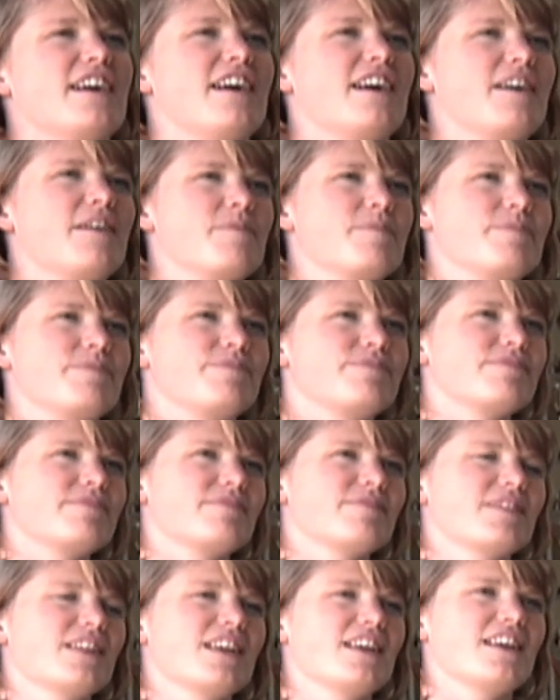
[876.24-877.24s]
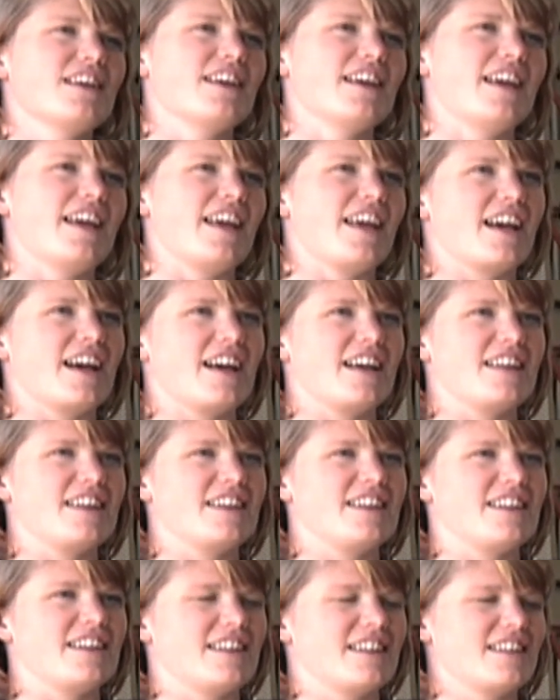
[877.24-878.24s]
um,
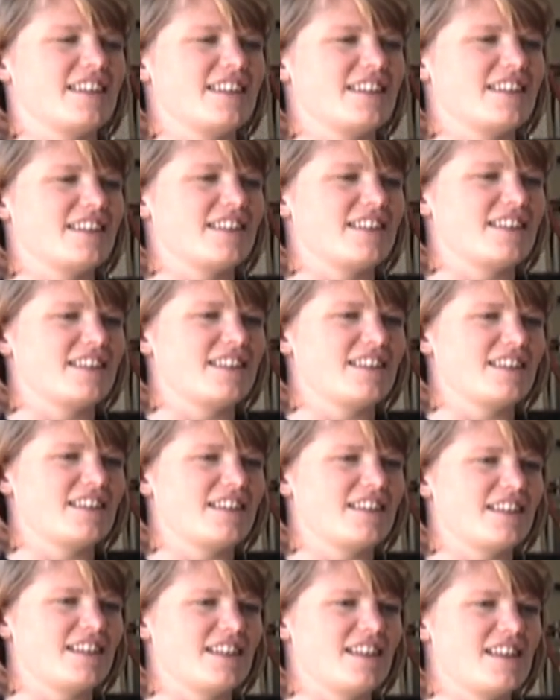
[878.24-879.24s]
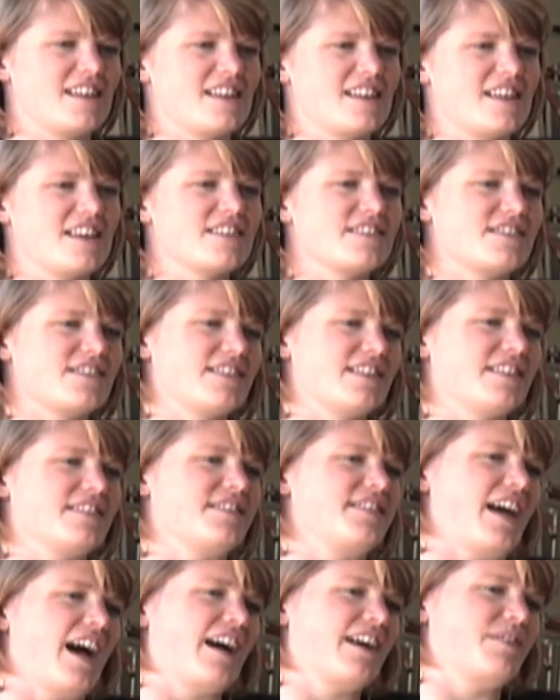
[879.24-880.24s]
and is
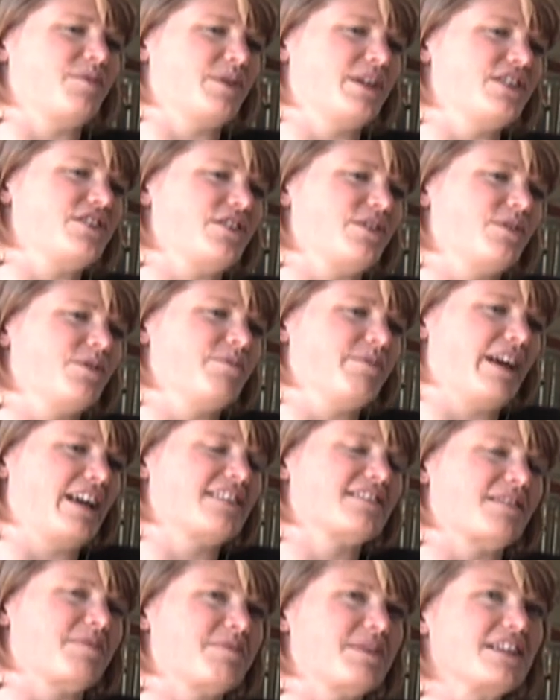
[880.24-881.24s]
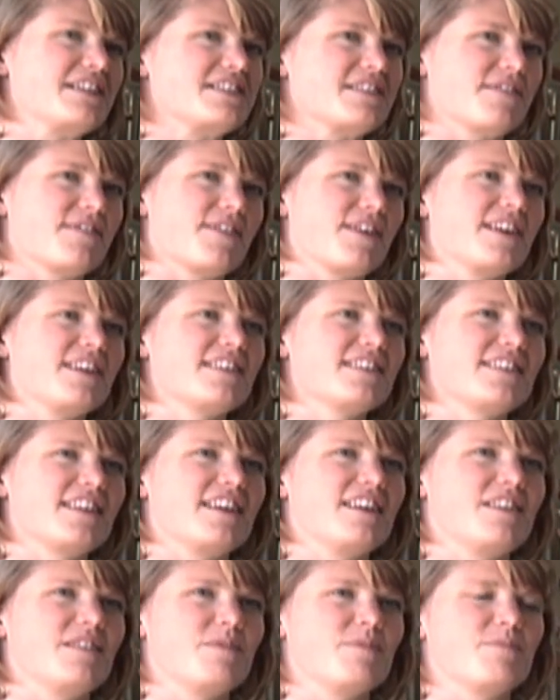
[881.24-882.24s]
that we do make something different
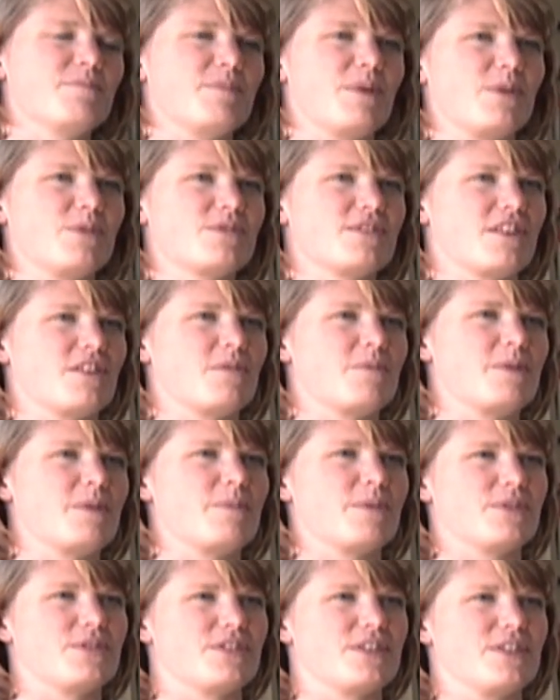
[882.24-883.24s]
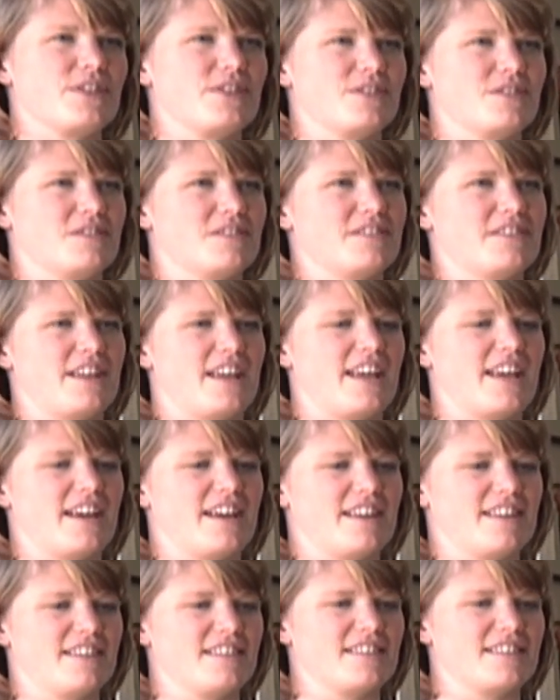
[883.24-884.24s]
than most other people do,
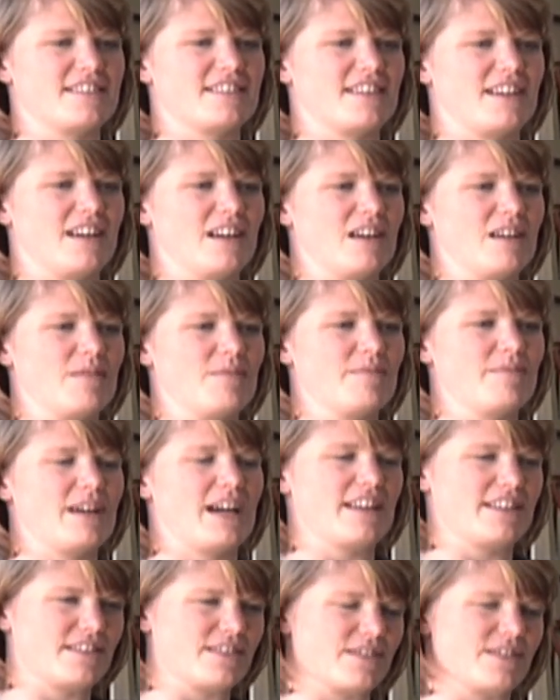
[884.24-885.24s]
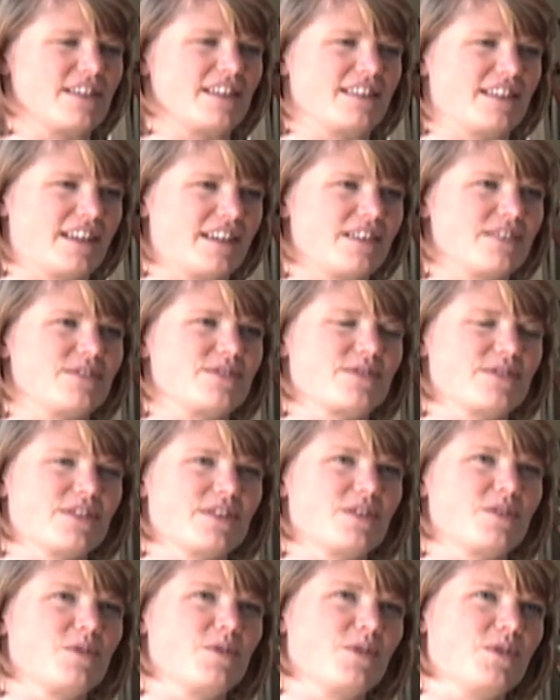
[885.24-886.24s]
and um, I do think that is
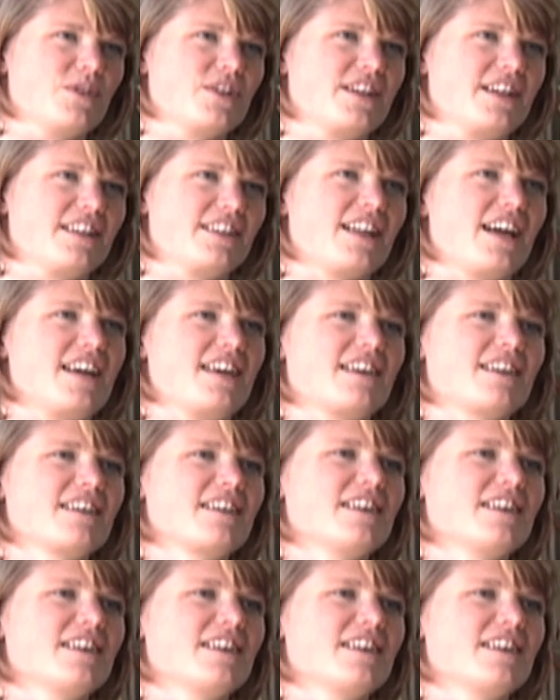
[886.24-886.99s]
really cool, and I like